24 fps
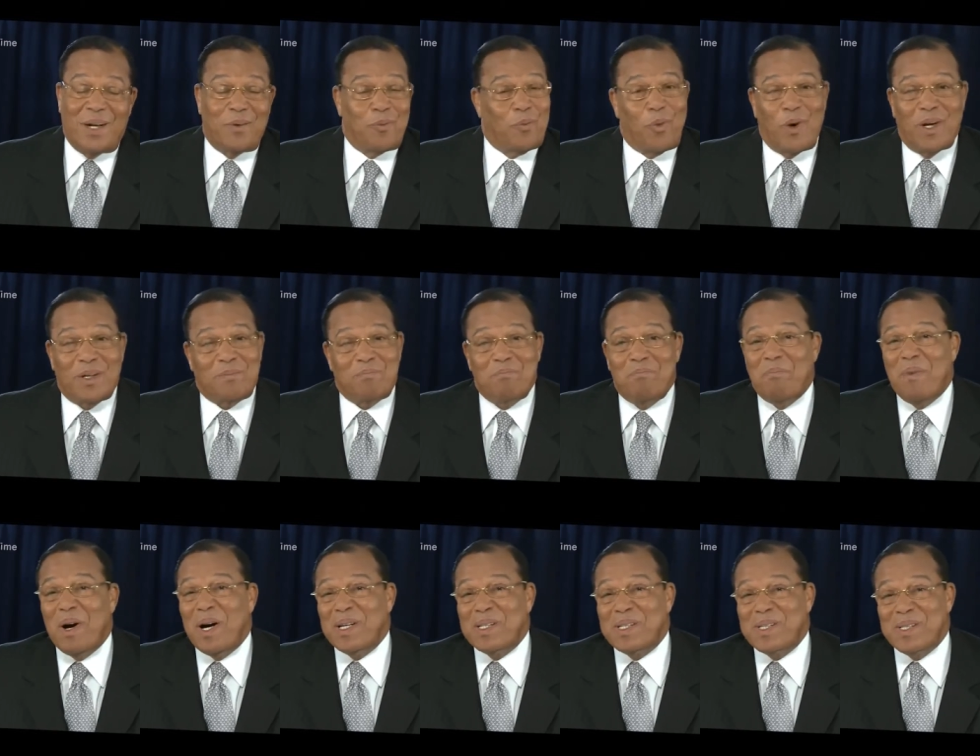and what
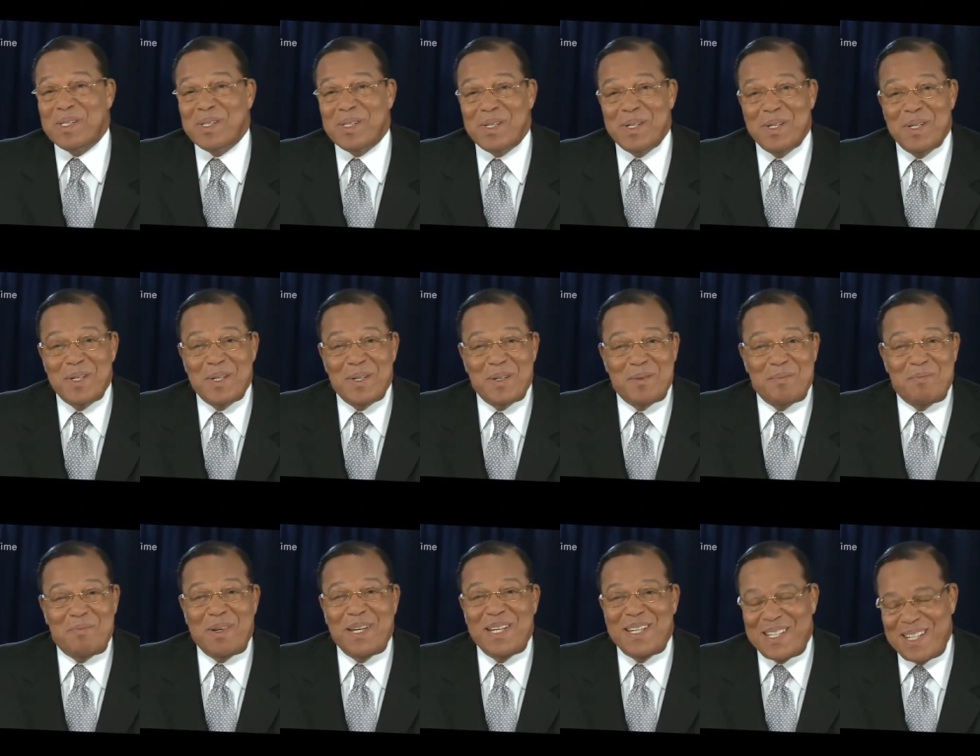must
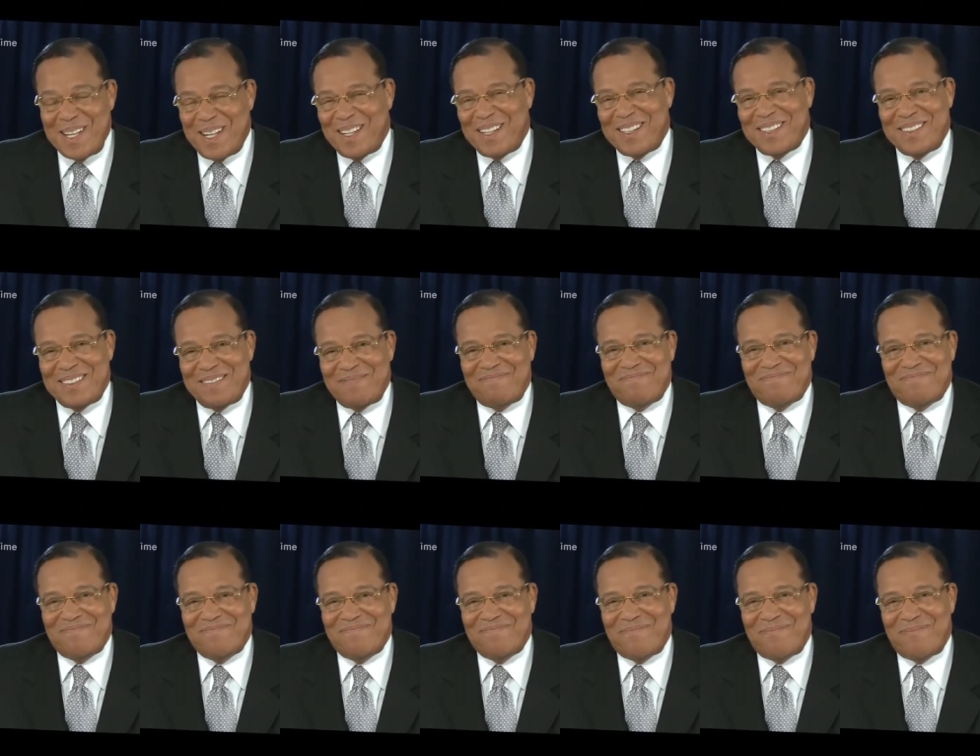be done.
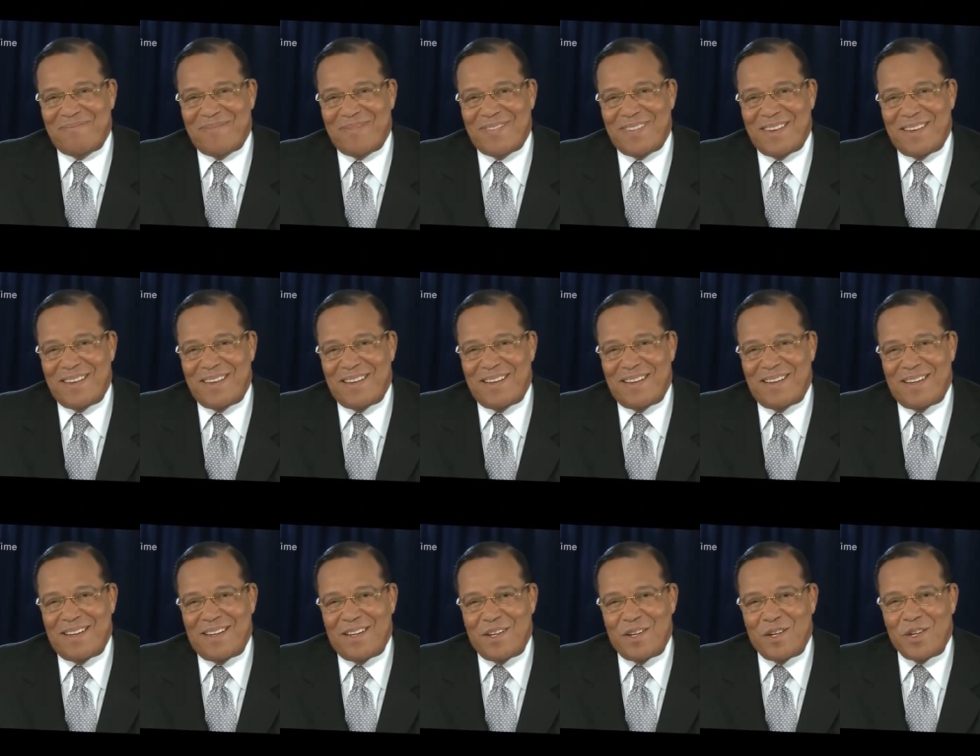
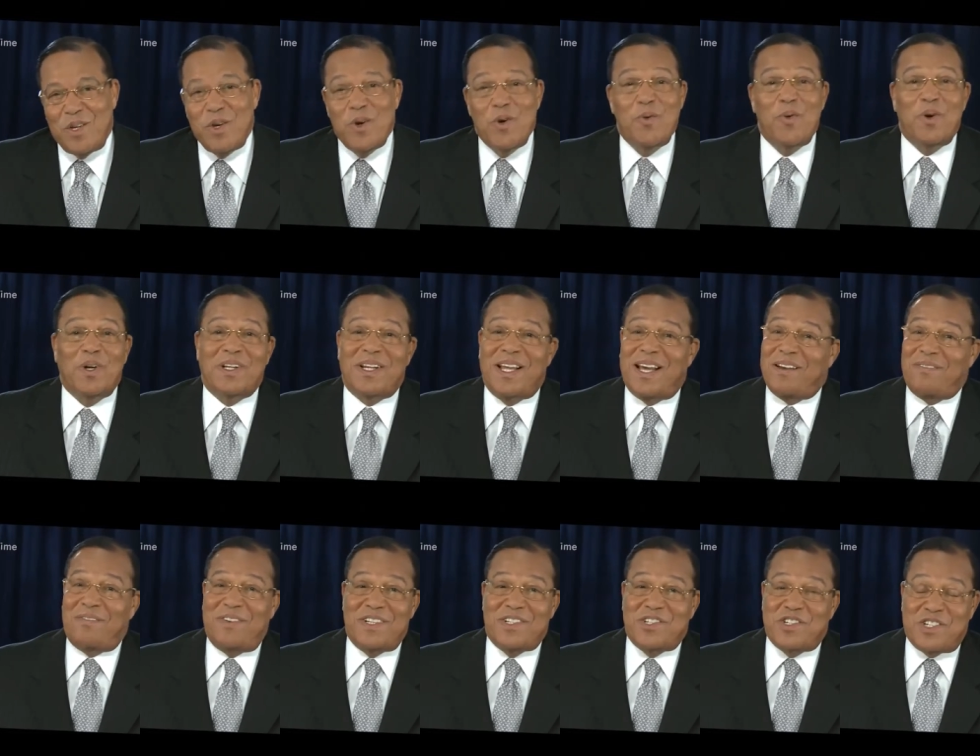You will
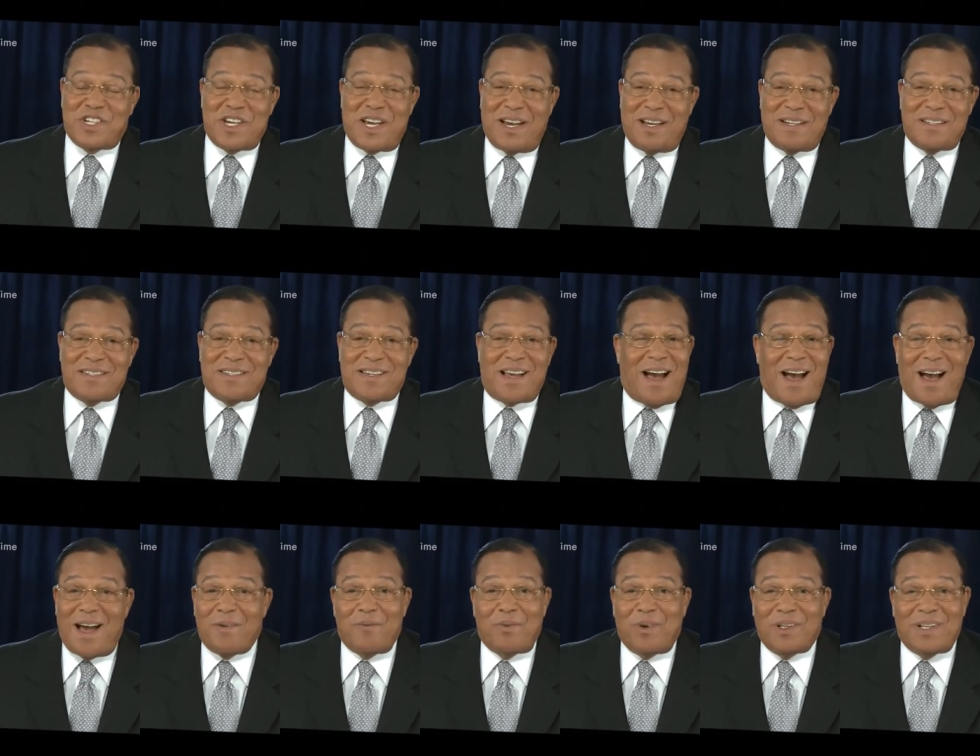have a chance,
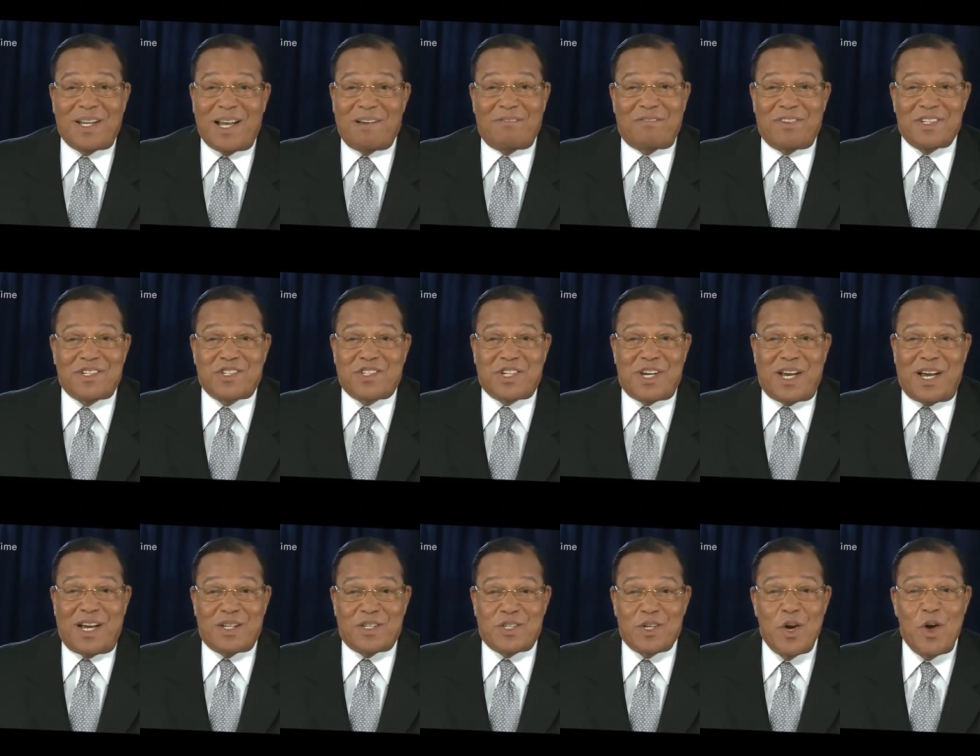I will have a
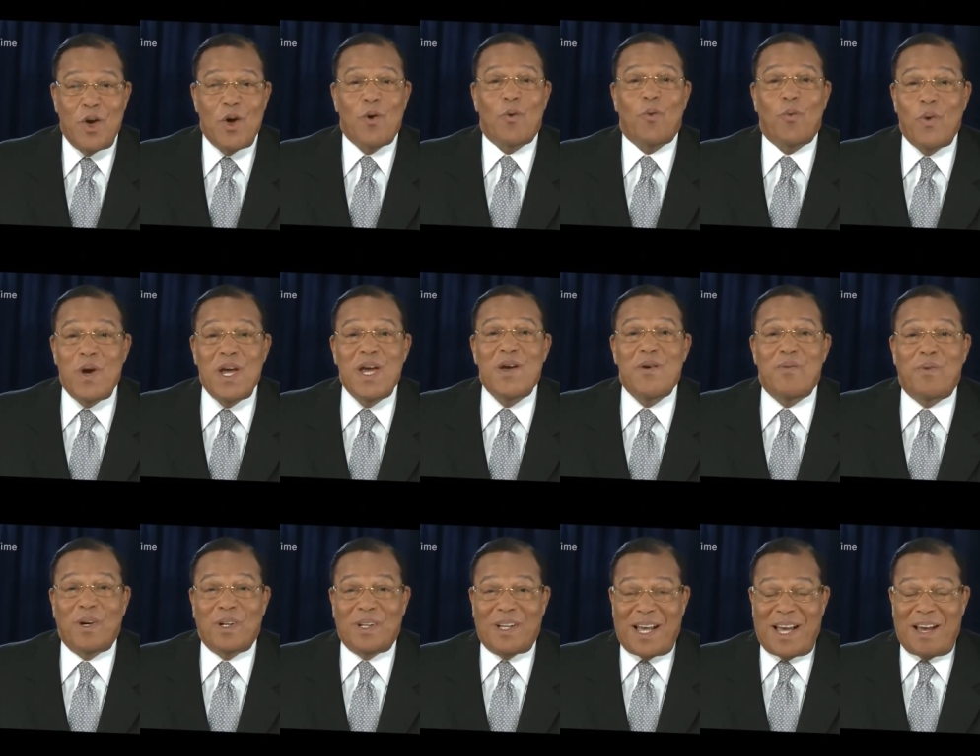chance, we
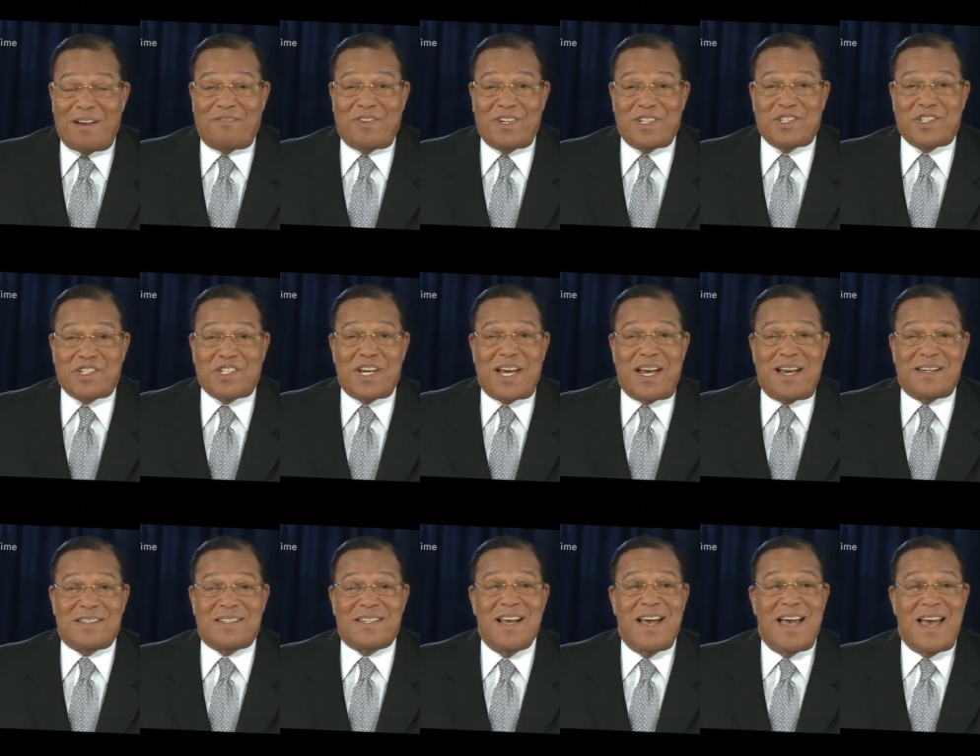will have a
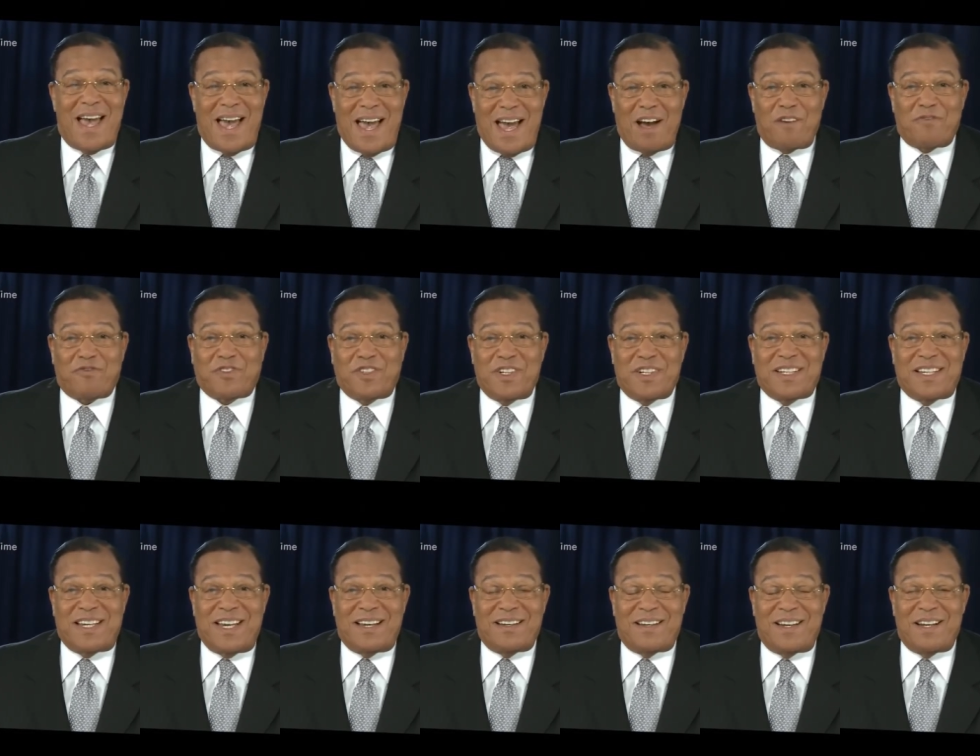chance after
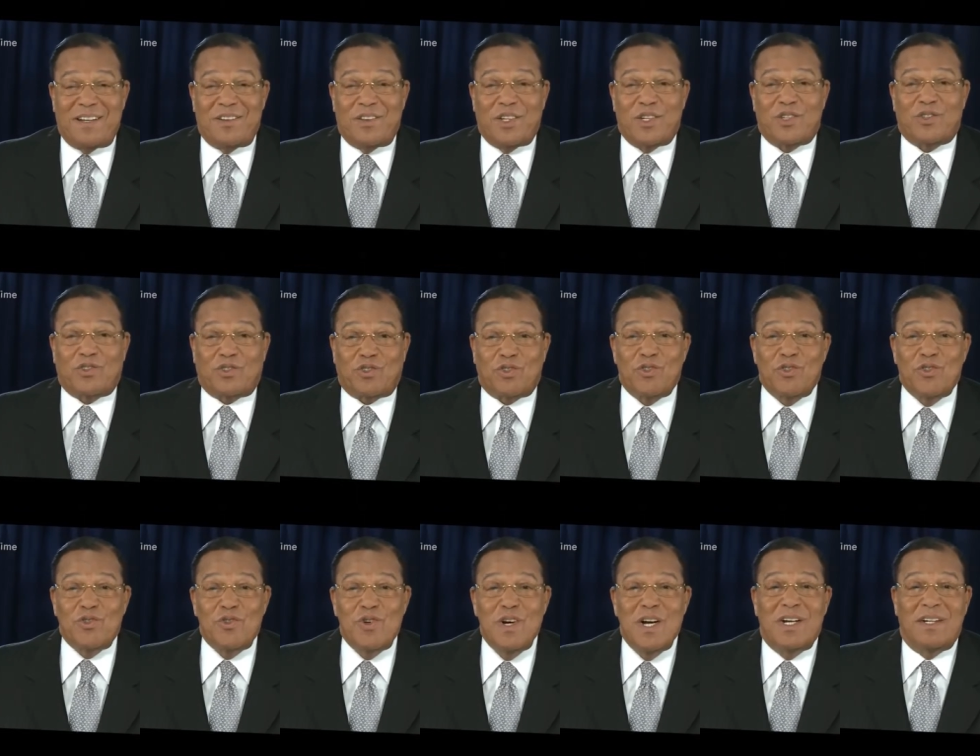getting the
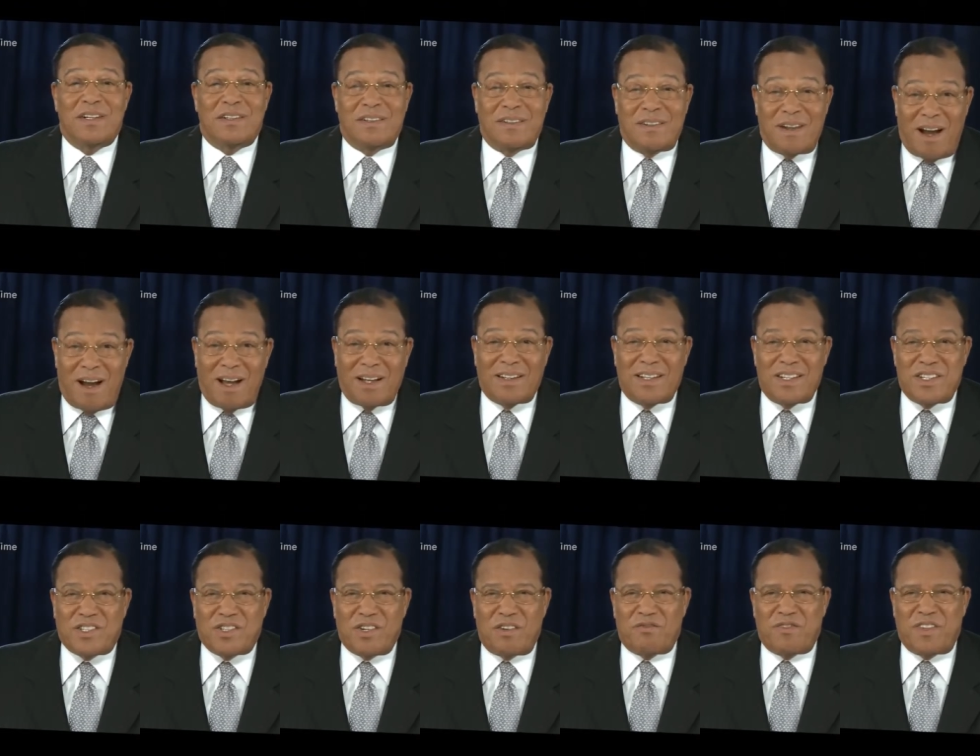true
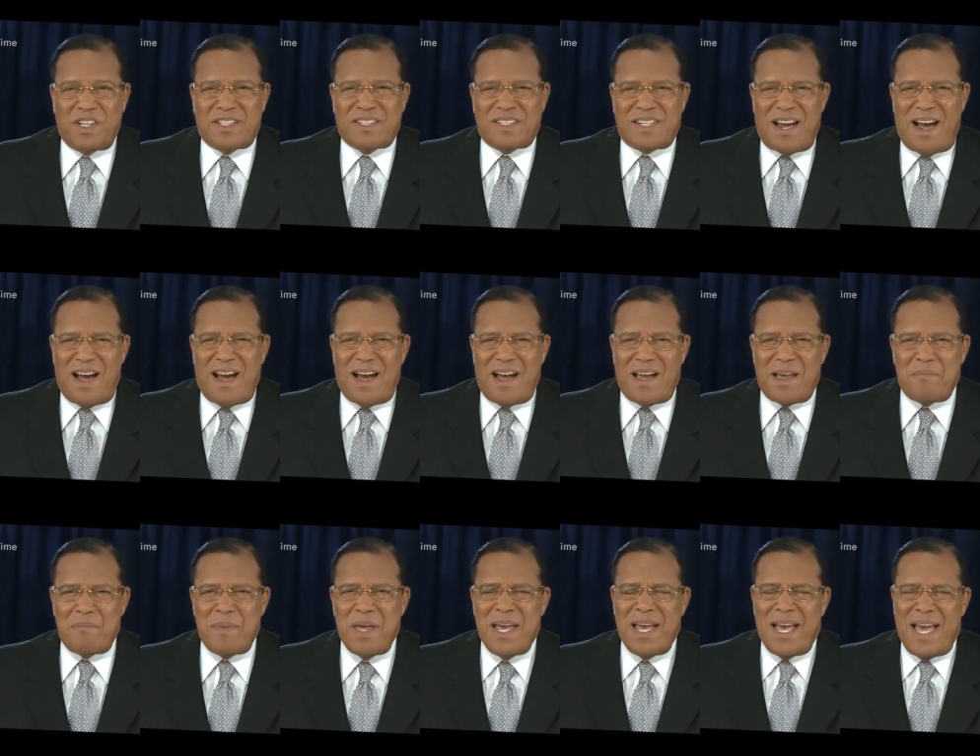knowledge of the
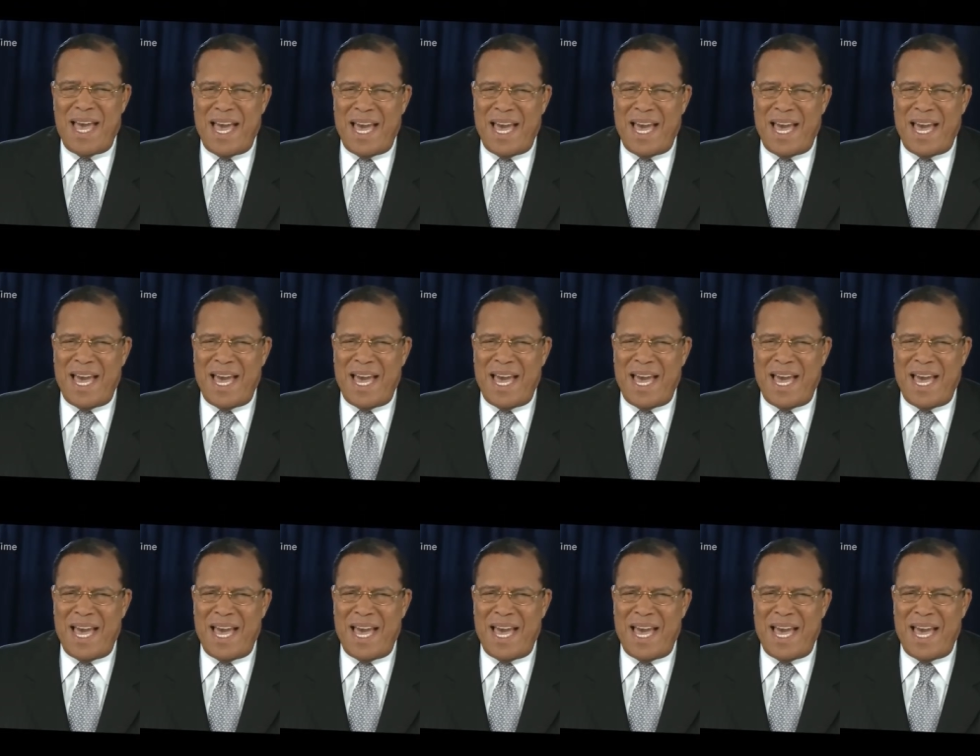time